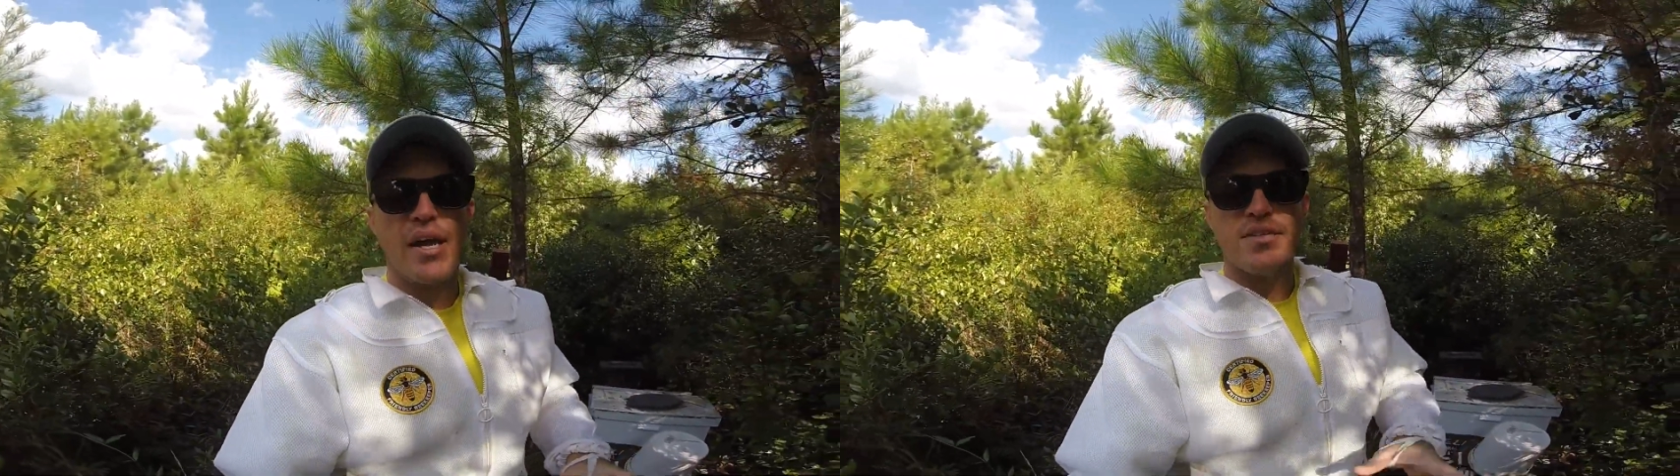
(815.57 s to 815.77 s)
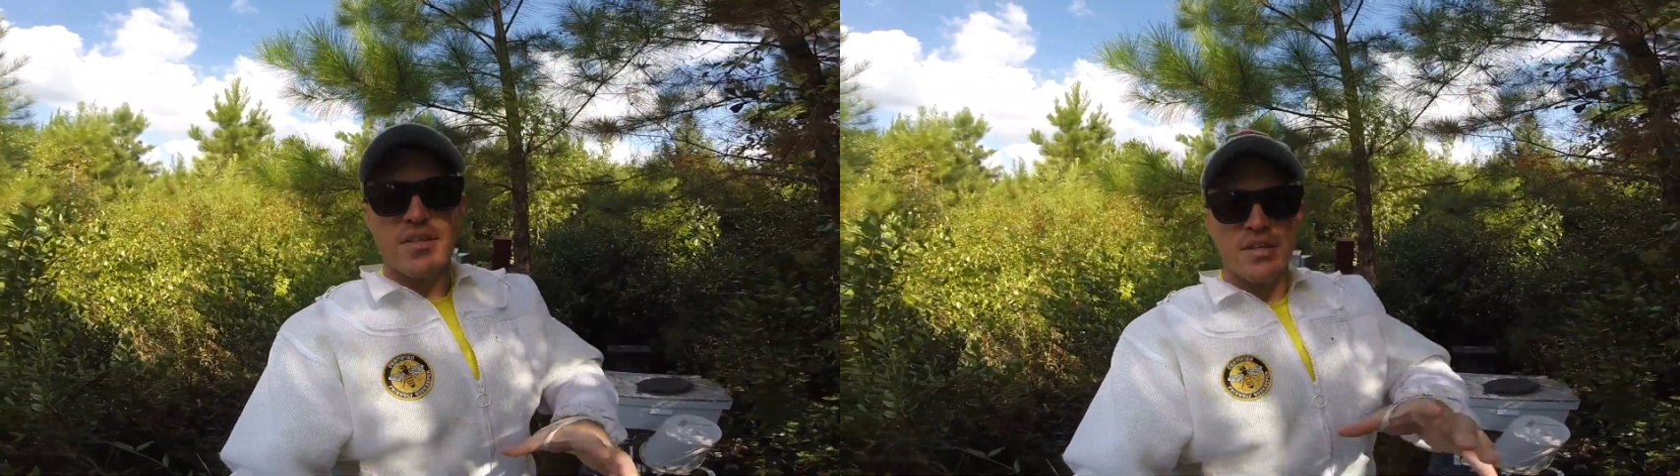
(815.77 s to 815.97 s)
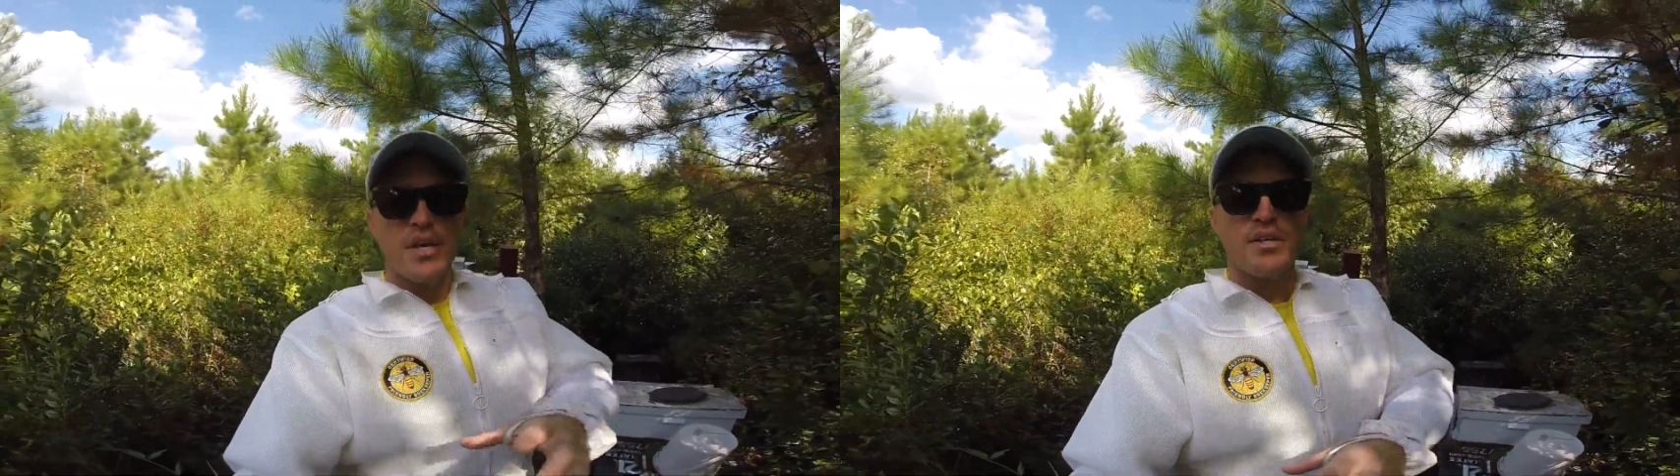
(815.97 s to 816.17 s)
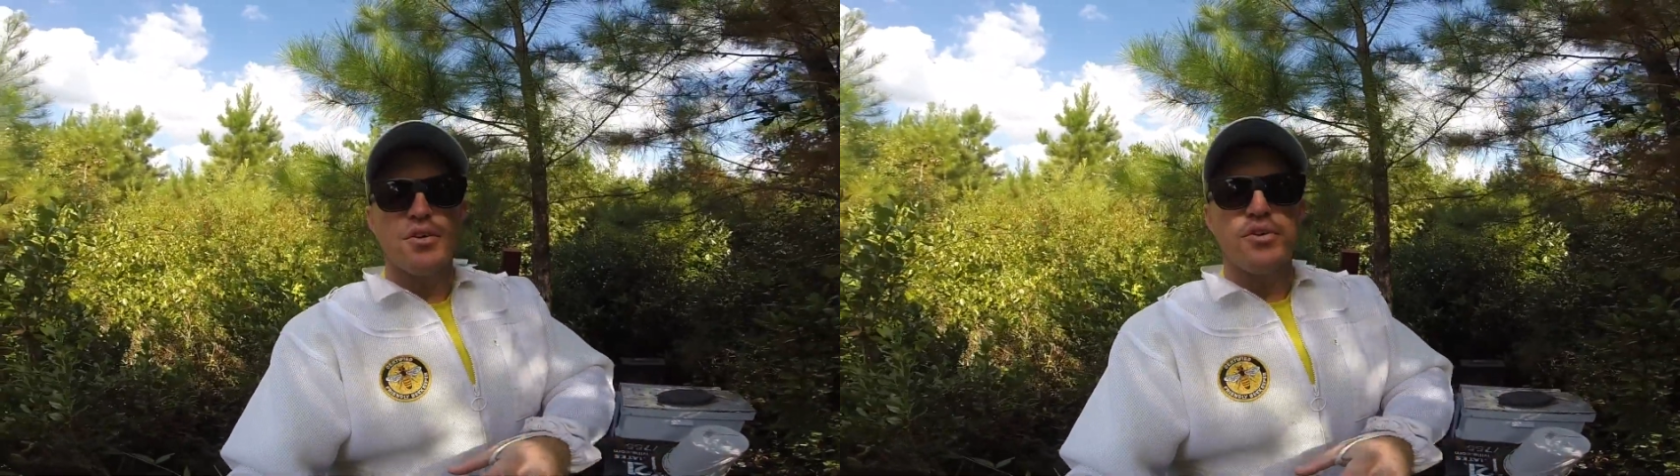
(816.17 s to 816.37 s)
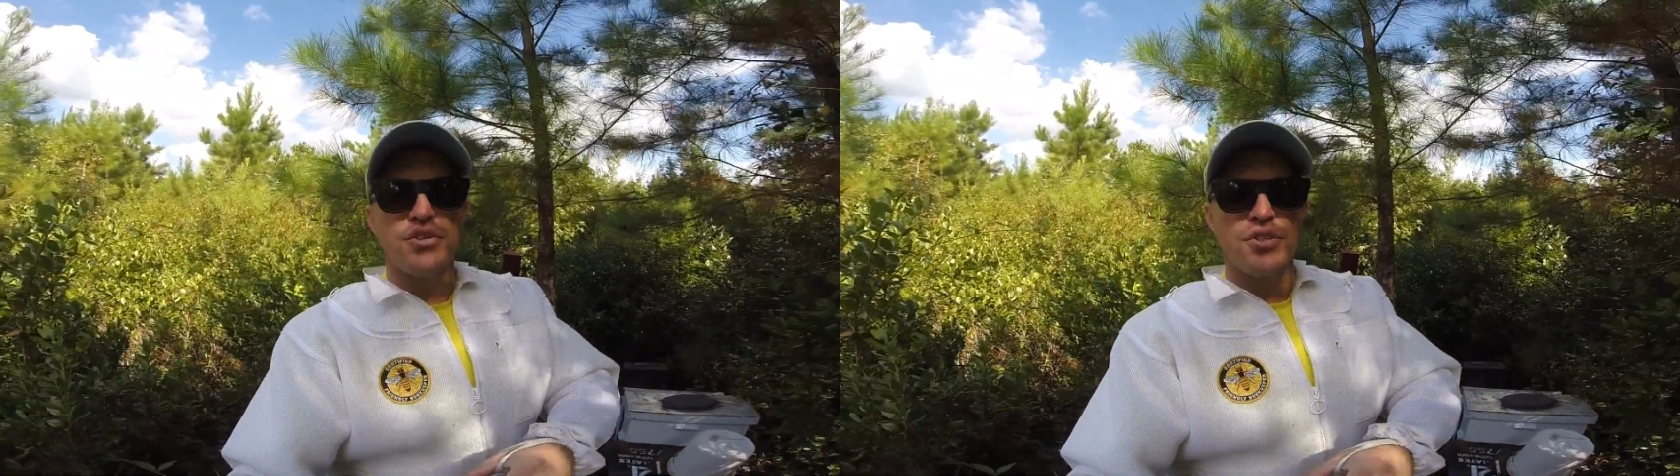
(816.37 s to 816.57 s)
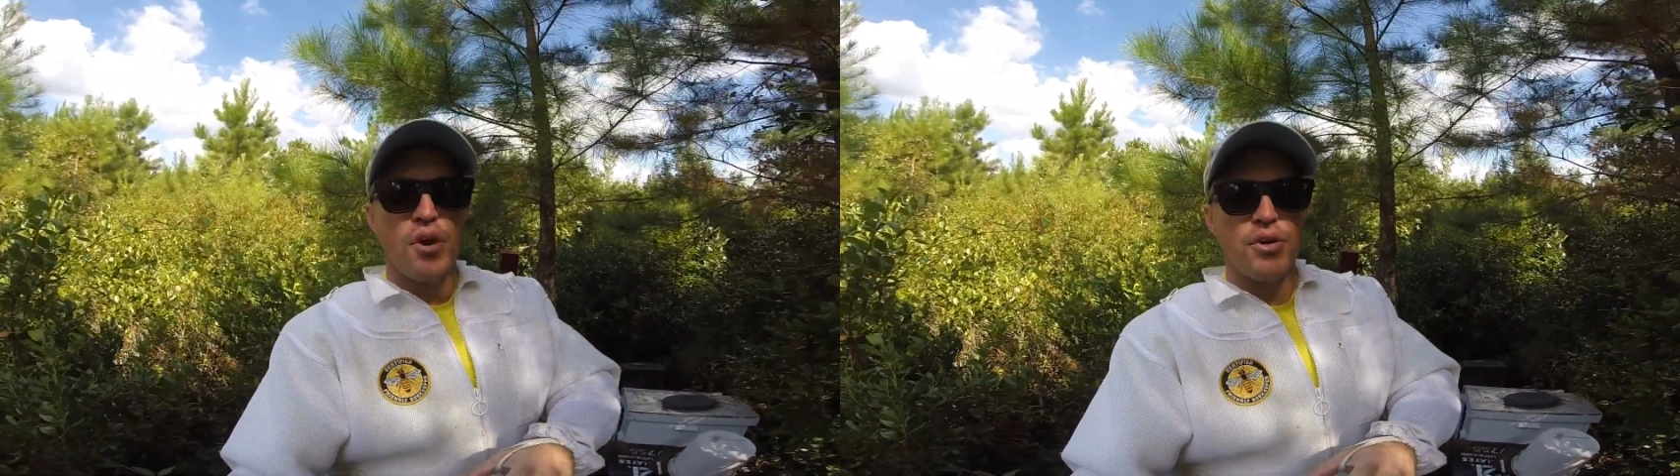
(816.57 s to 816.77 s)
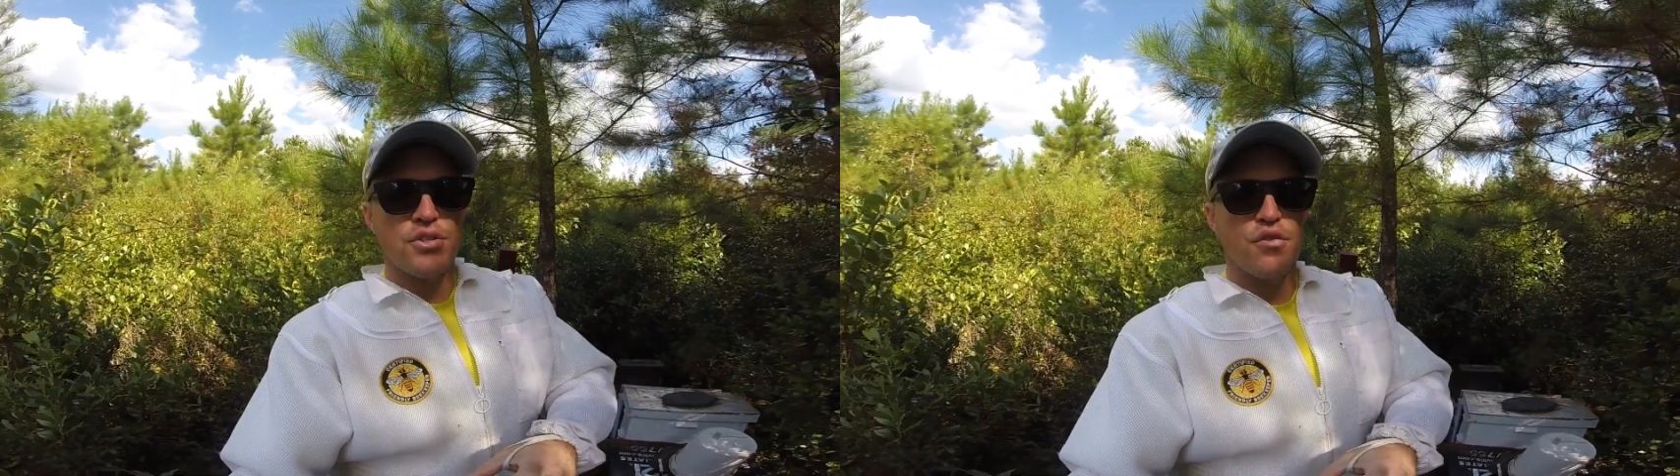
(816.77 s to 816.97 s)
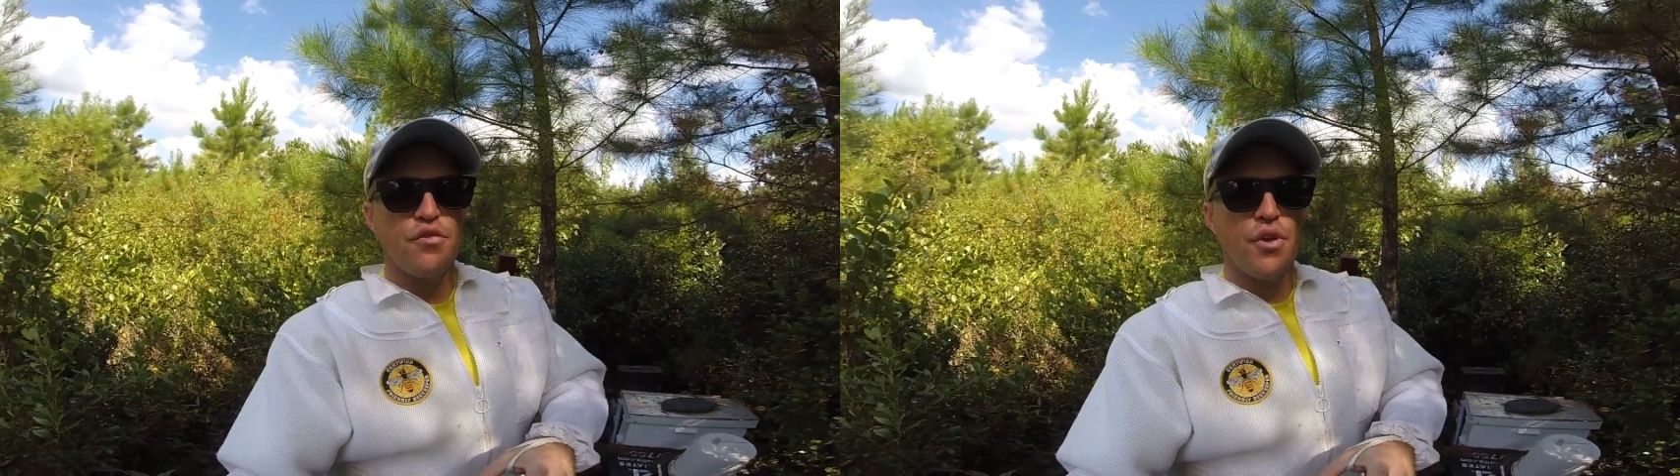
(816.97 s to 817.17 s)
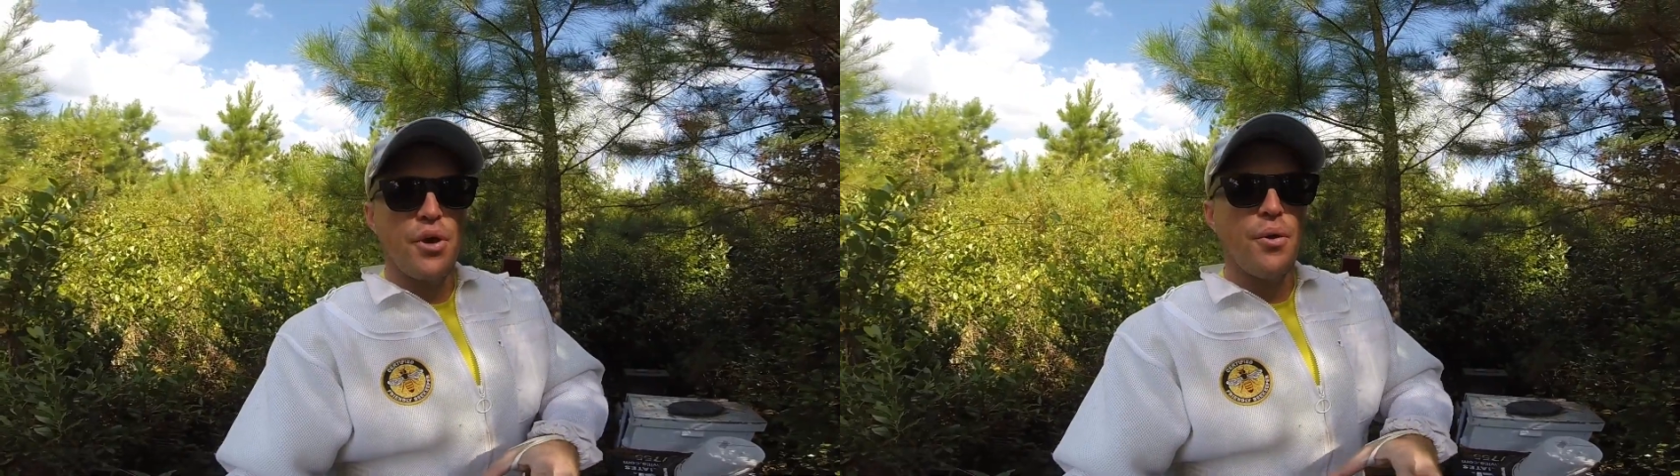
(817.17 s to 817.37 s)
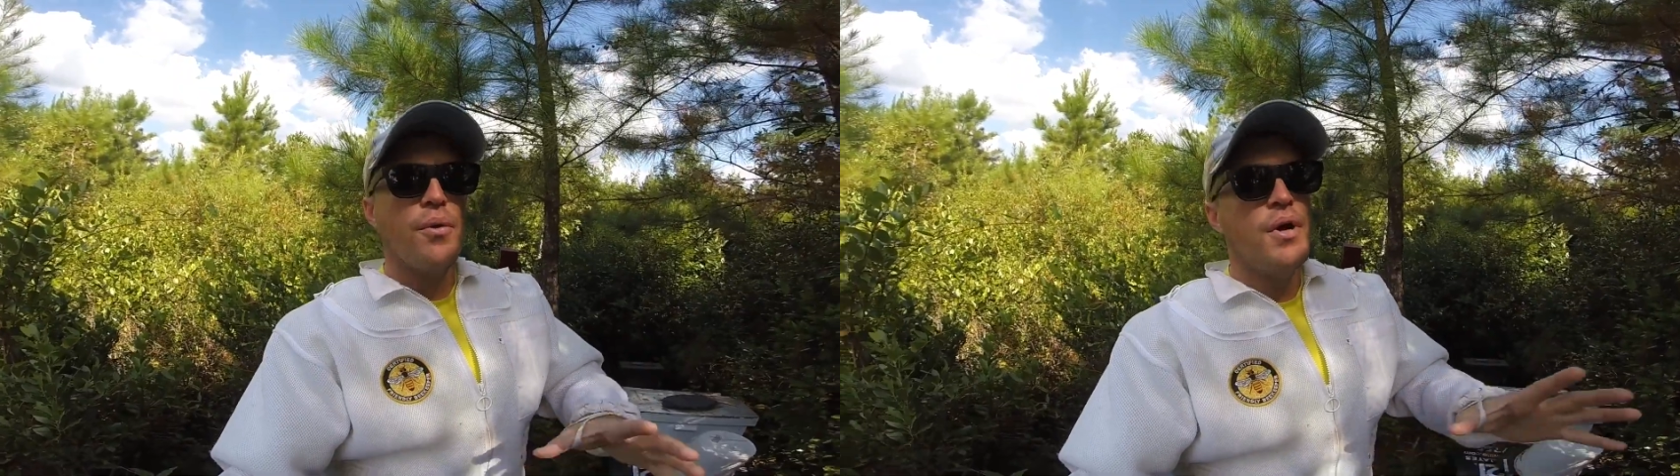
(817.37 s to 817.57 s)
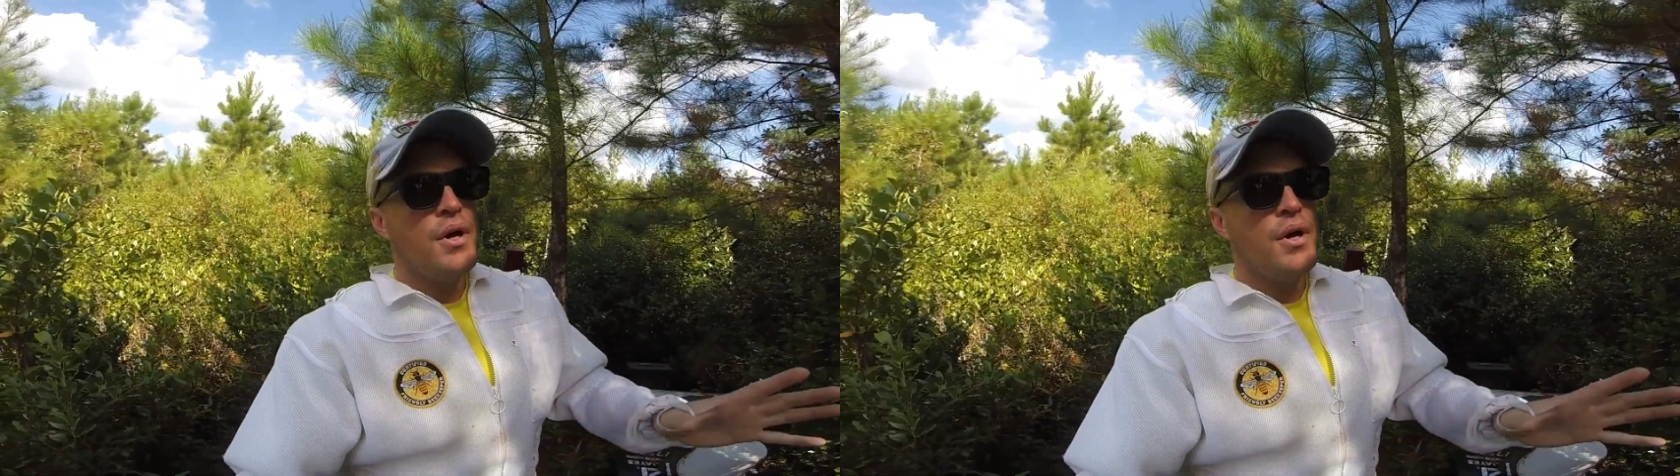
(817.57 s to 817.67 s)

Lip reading: as the nectar is starting to flow,